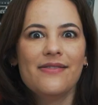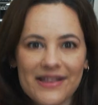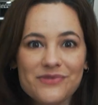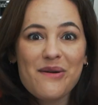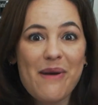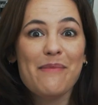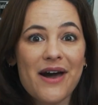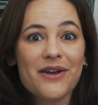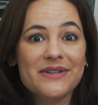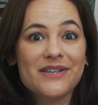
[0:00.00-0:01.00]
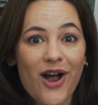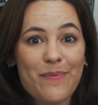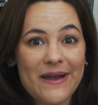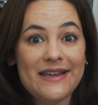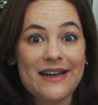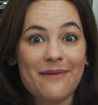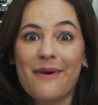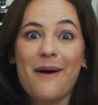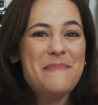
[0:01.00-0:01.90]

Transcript: That's why my motto is carpe diem.